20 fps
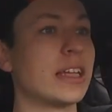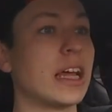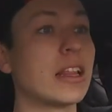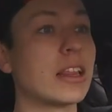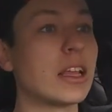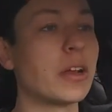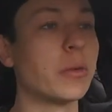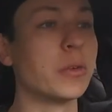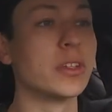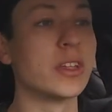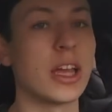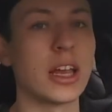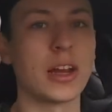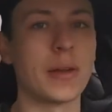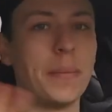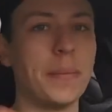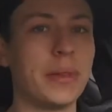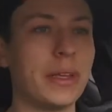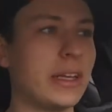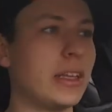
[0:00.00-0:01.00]
That thing was like
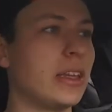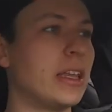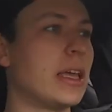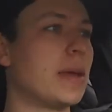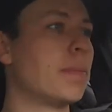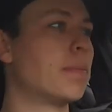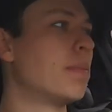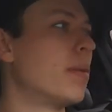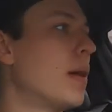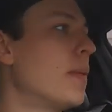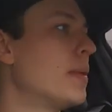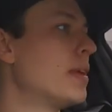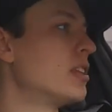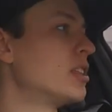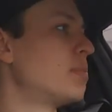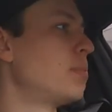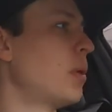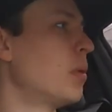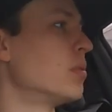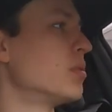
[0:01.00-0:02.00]
completely, I mean,
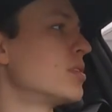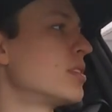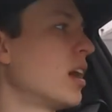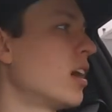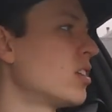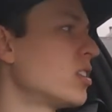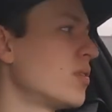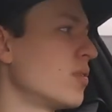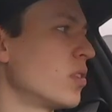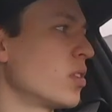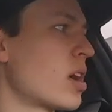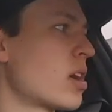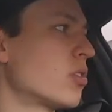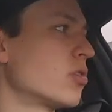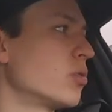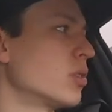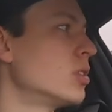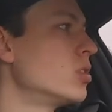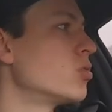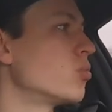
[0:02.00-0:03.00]
it's bone stock. I don't think it
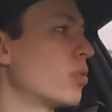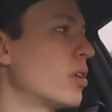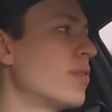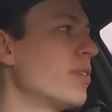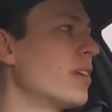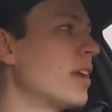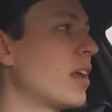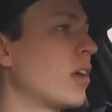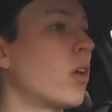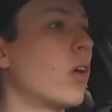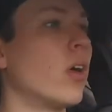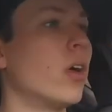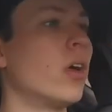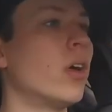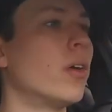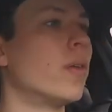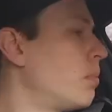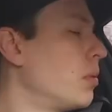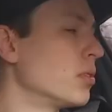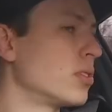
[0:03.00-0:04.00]
was really driven at
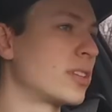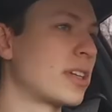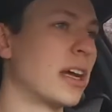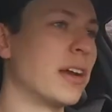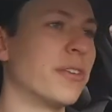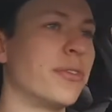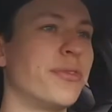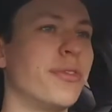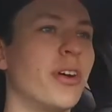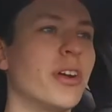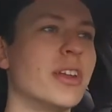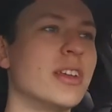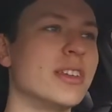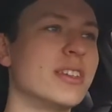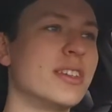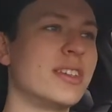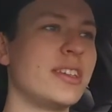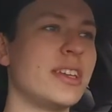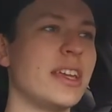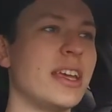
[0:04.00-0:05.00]
all. But it's kind of funny
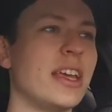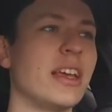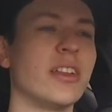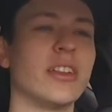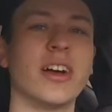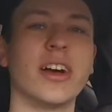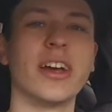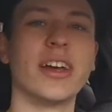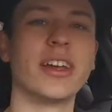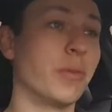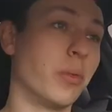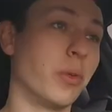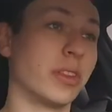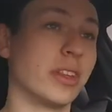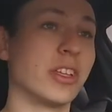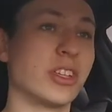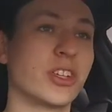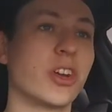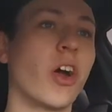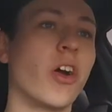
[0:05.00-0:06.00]
seeing like what
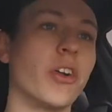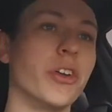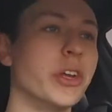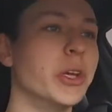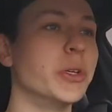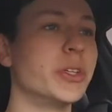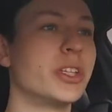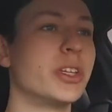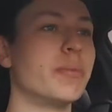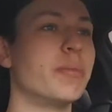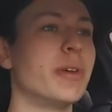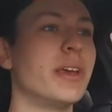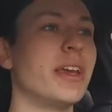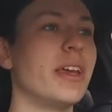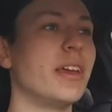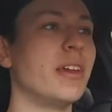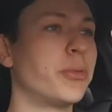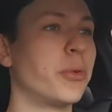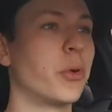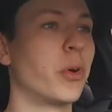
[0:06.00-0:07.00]
this car used to
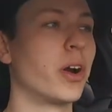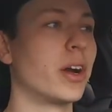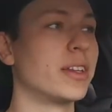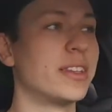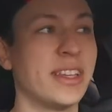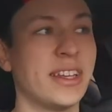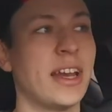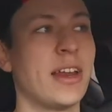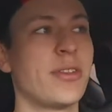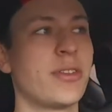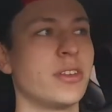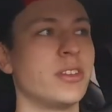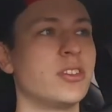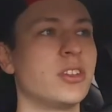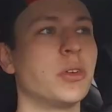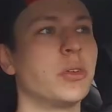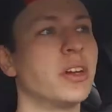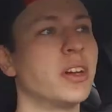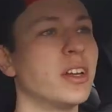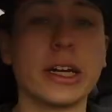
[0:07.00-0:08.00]
be before I did anything
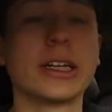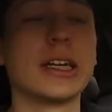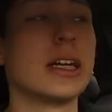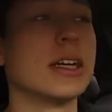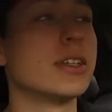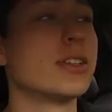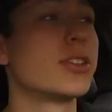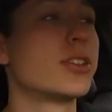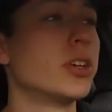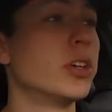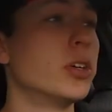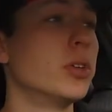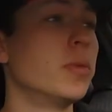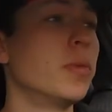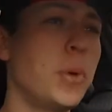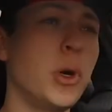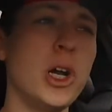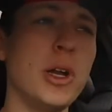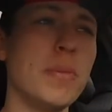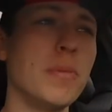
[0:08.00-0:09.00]
to And
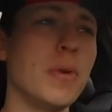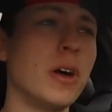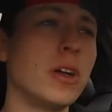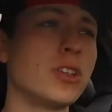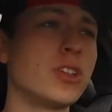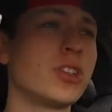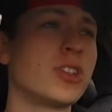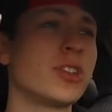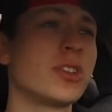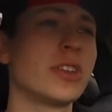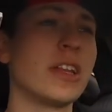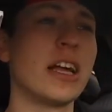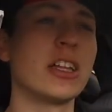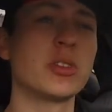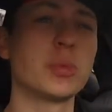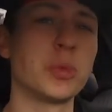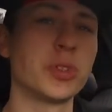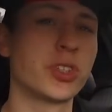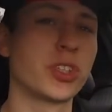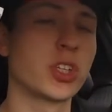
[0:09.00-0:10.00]
so pretty much
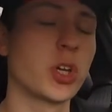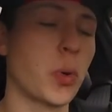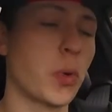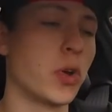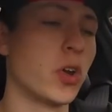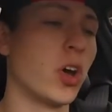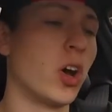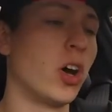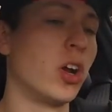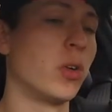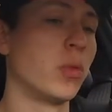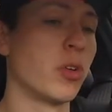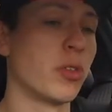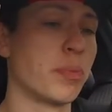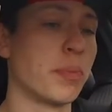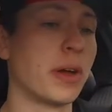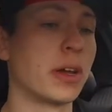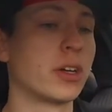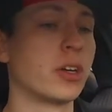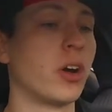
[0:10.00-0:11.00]
that's what's going on with
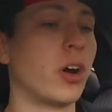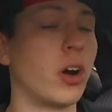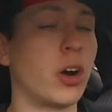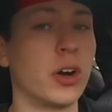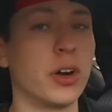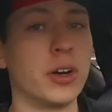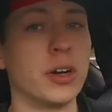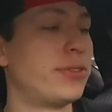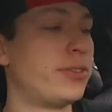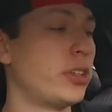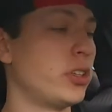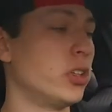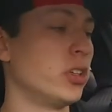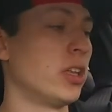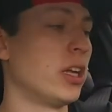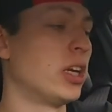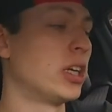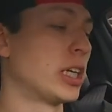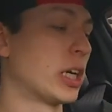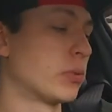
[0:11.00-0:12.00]
my car. Fender
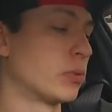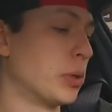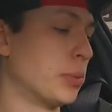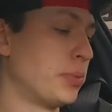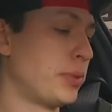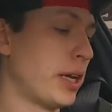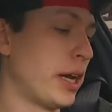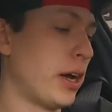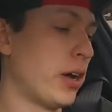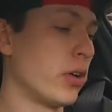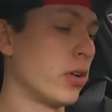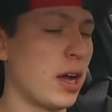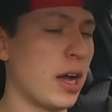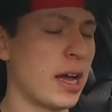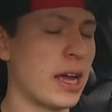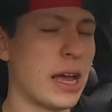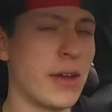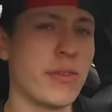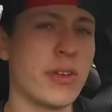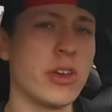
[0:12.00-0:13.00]
liner got ripped out.
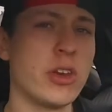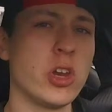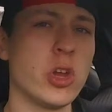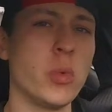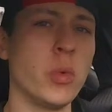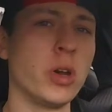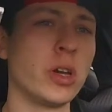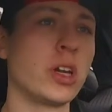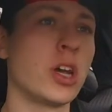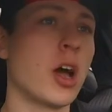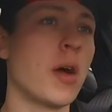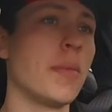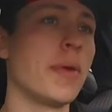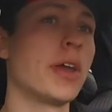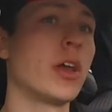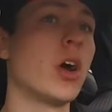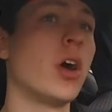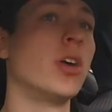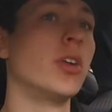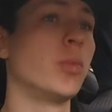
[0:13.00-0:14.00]
I have a new one
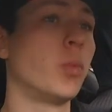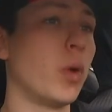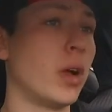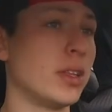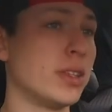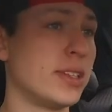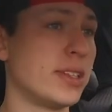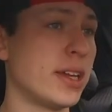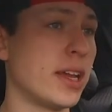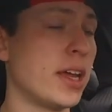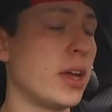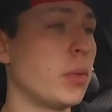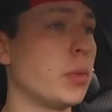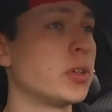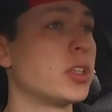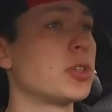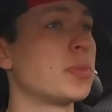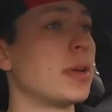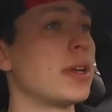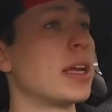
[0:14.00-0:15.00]
coming on Wednesday,
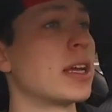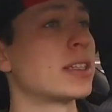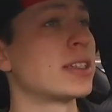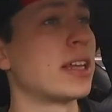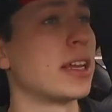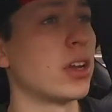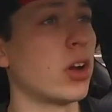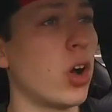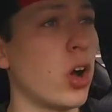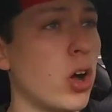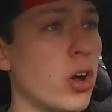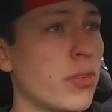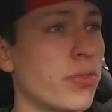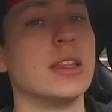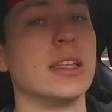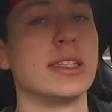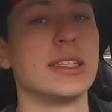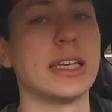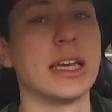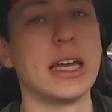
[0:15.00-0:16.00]
which is my next day
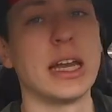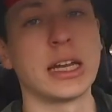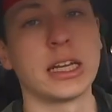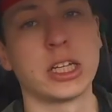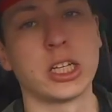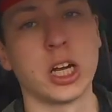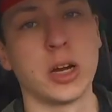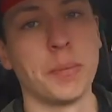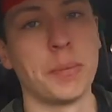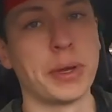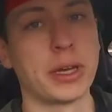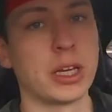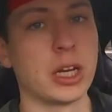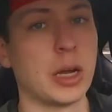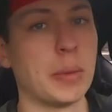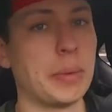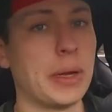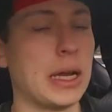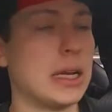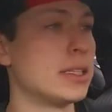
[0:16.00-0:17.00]
off. They said I can come pick it
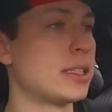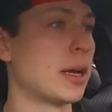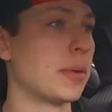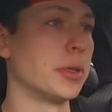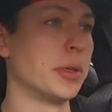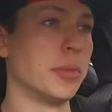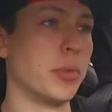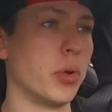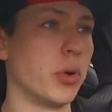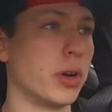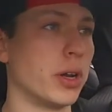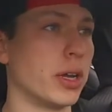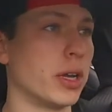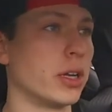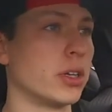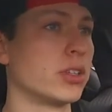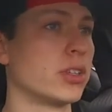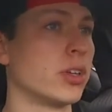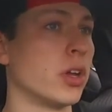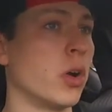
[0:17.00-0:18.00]
up anytime in the
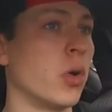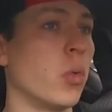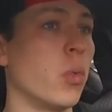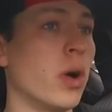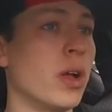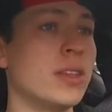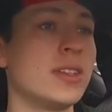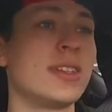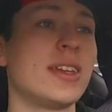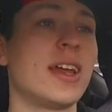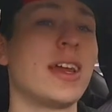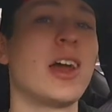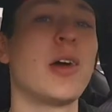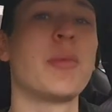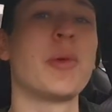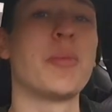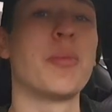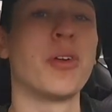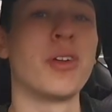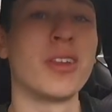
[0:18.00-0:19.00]
morning. So Wednesday I'll
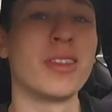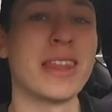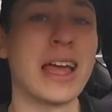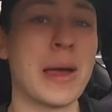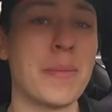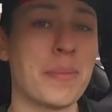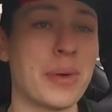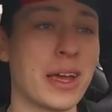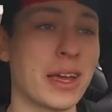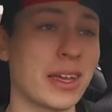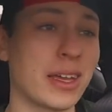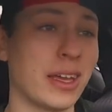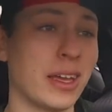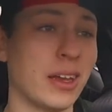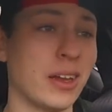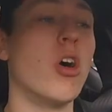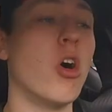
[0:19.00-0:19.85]
be putting that back in.